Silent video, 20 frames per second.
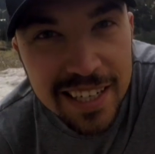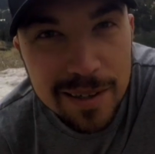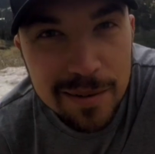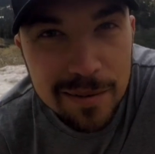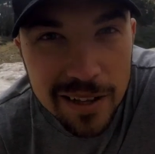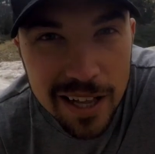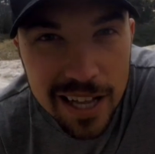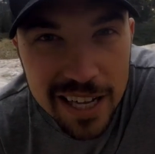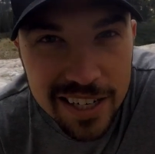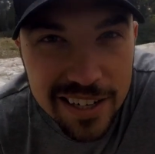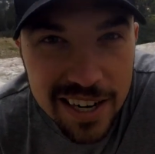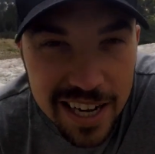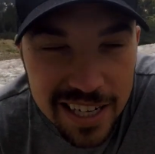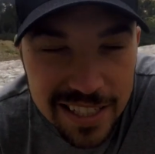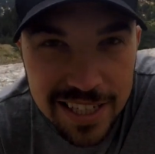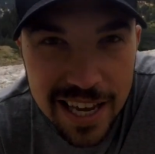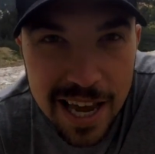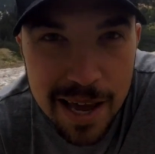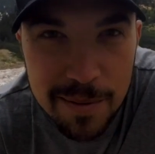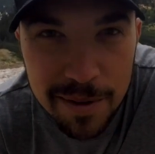I'm glad you
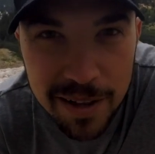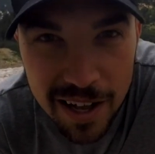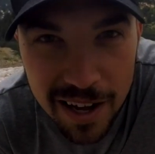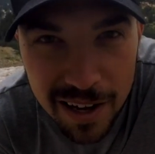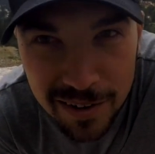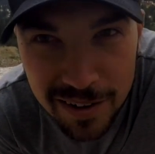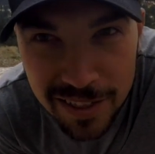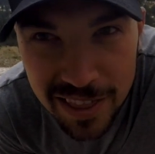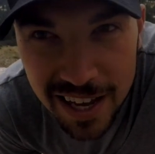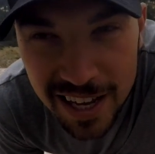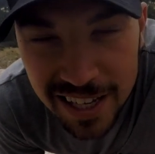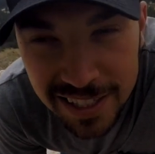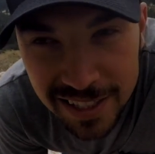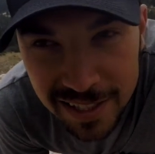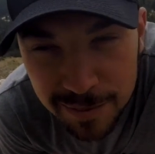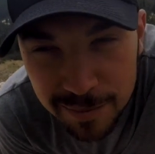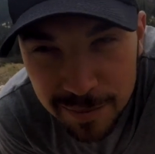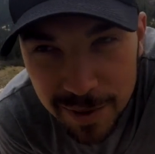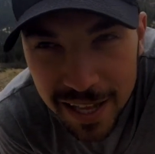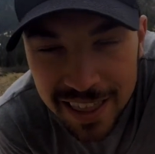guys came along with us.
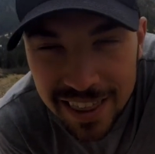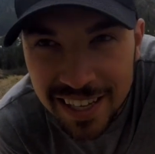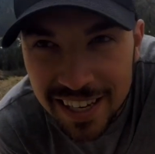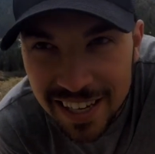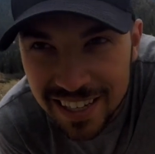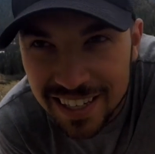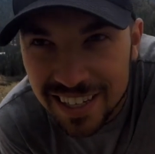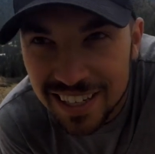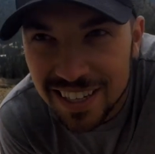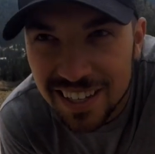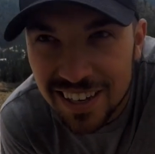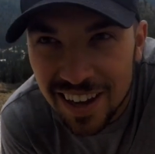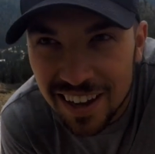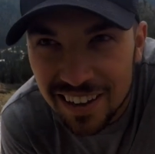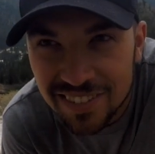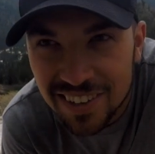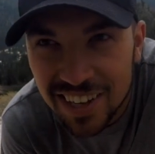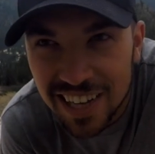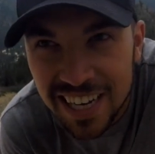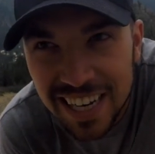Bethany, did you
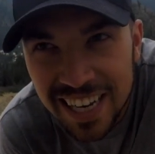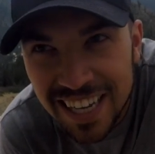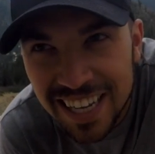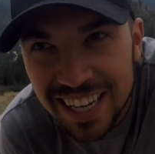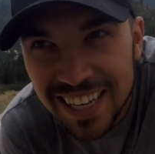have fun?